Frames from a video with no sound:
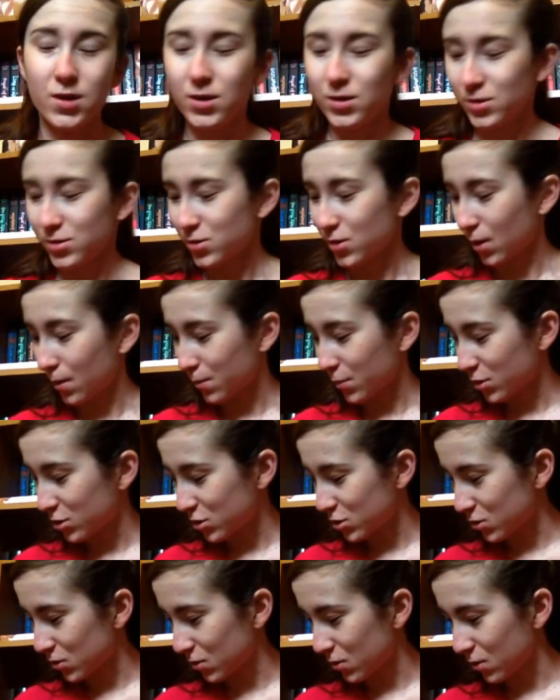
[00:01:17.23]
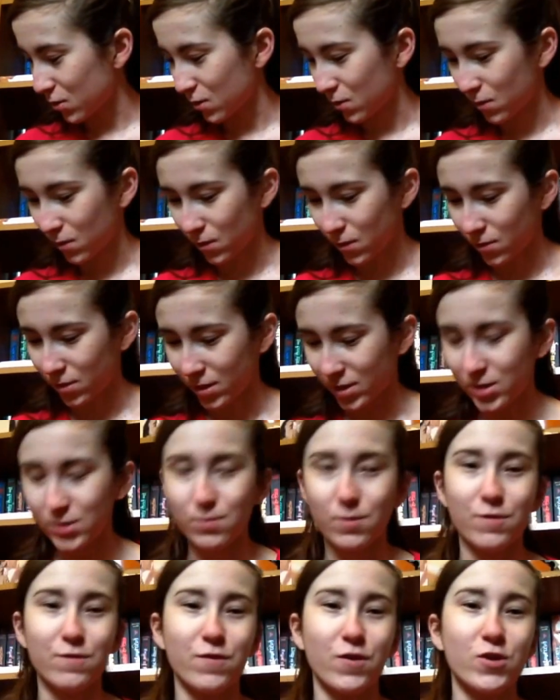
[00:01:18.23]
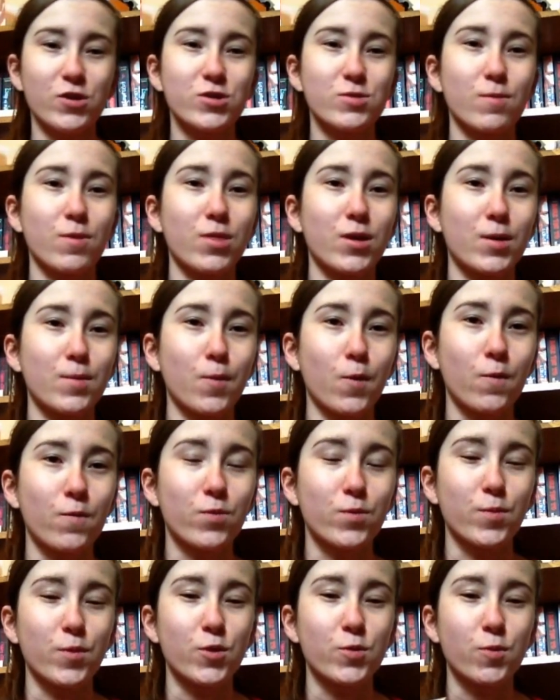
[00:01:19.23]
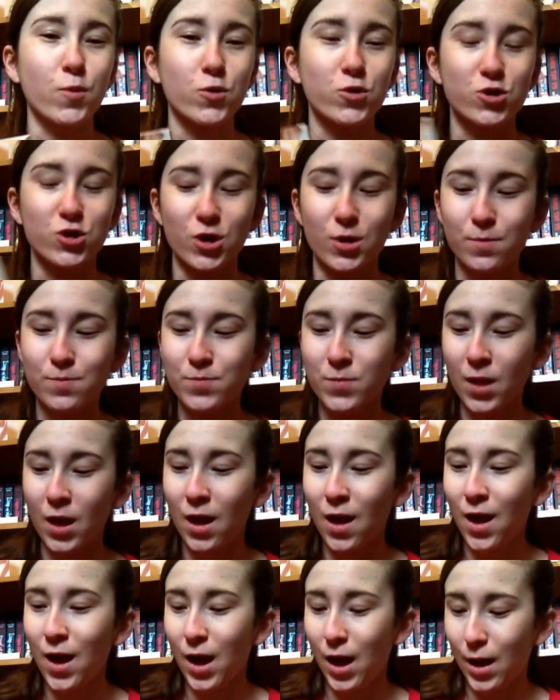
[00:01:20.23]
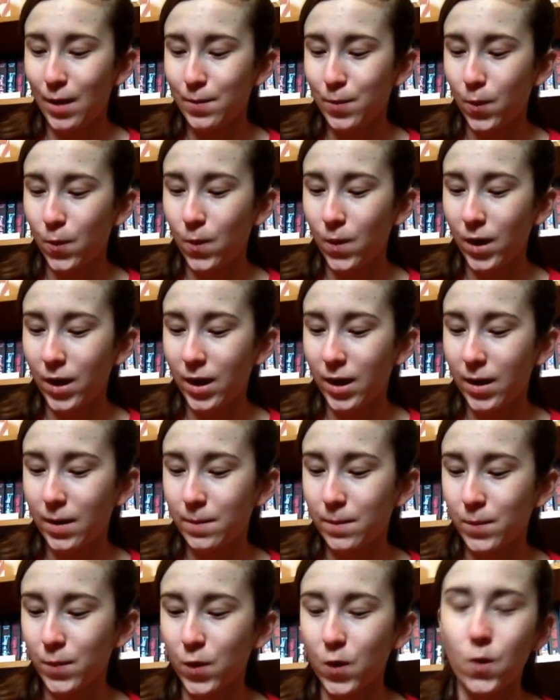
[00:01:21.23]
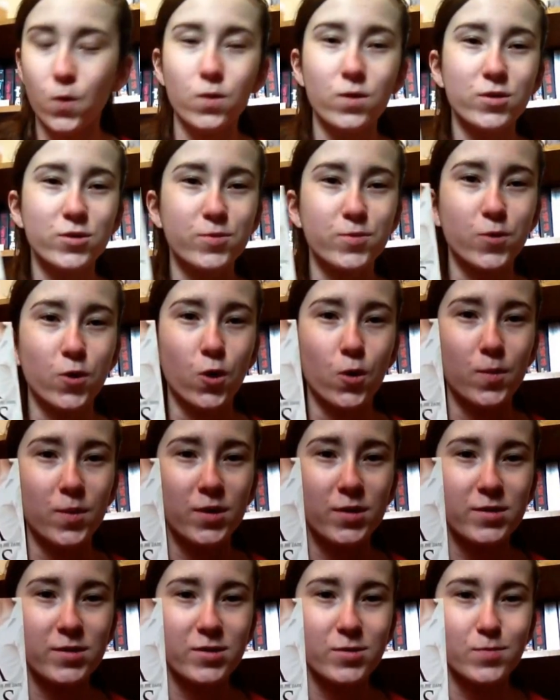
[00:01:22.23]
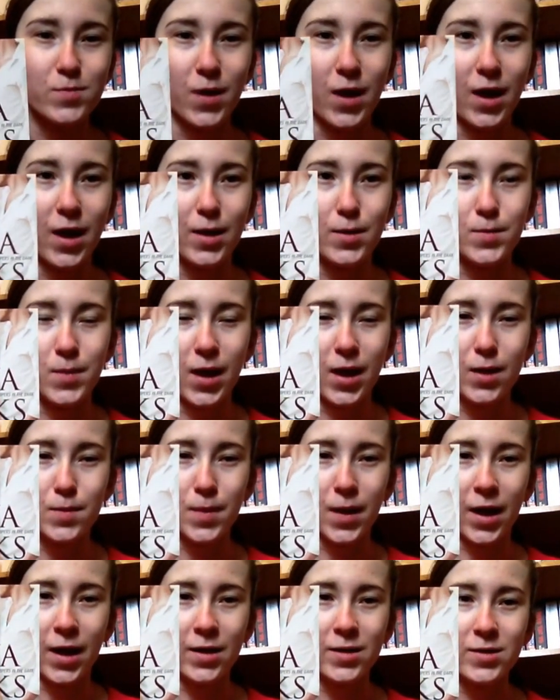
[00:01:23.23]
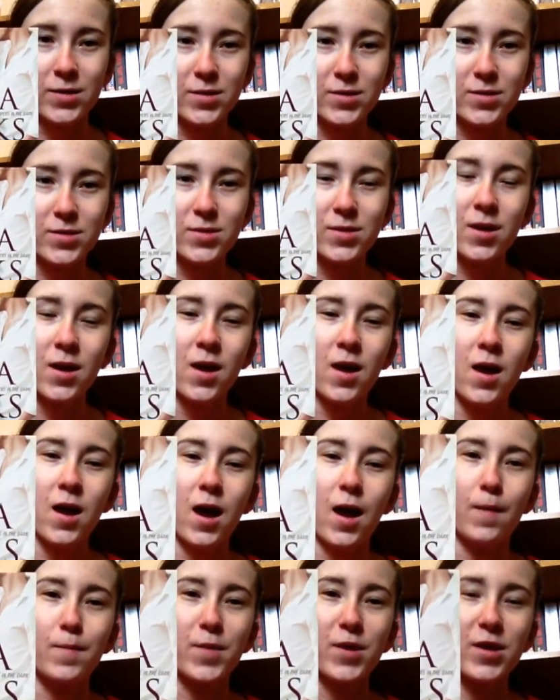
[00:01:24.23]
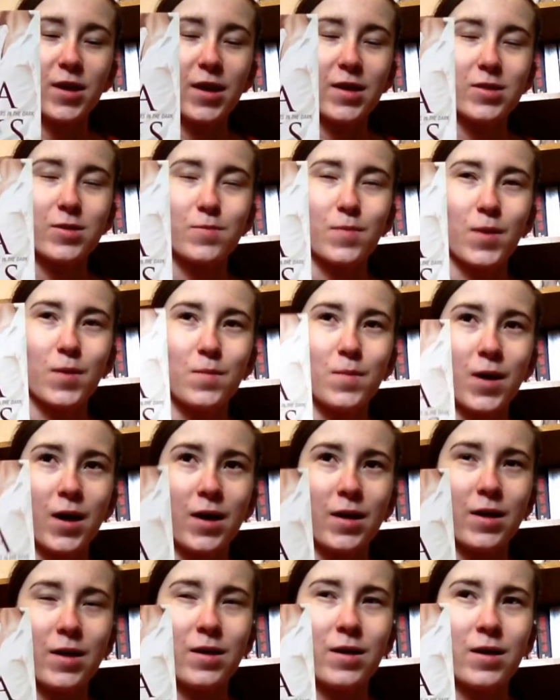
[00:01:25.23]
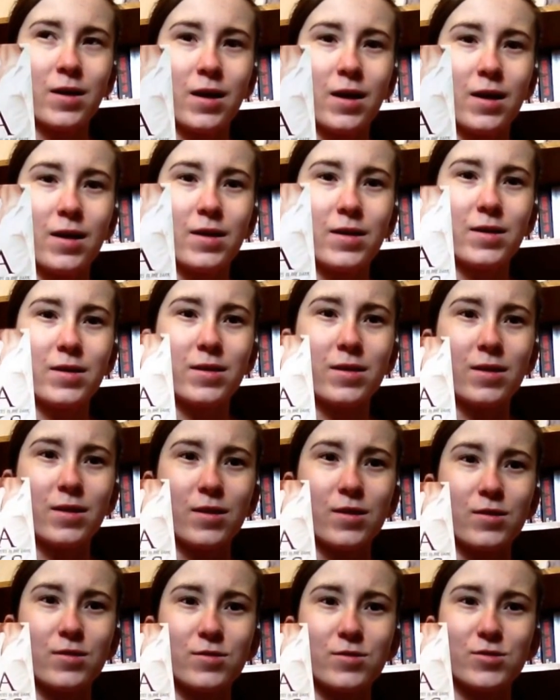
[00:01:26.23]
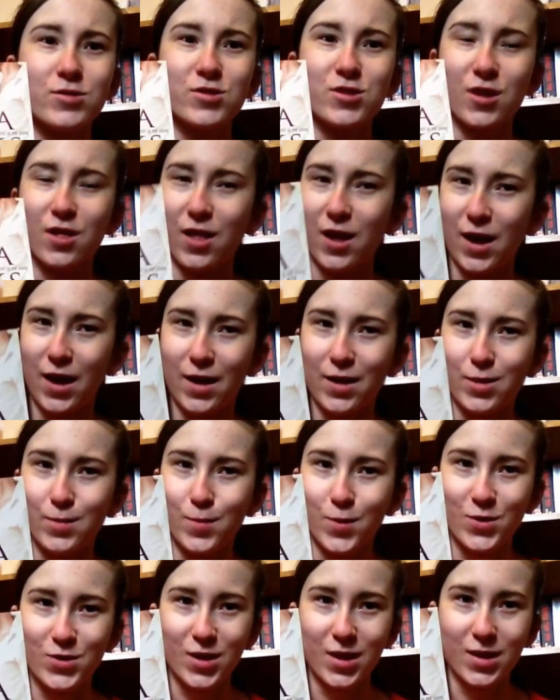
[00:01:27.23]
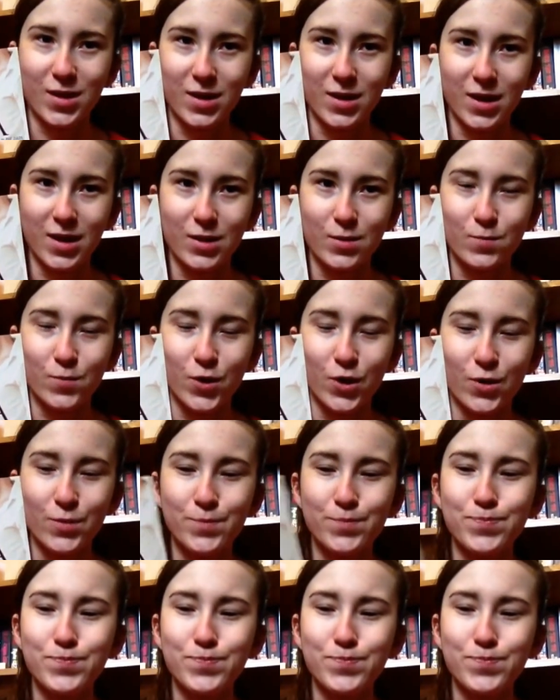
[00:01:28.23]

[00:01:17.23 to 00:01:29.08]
So I'm going to show you this one first, the one that I bought from the book depository. I bought um, Colters' Promise by Maya Banks I'm going to get to meet Maya in July the book signing in Edinburgh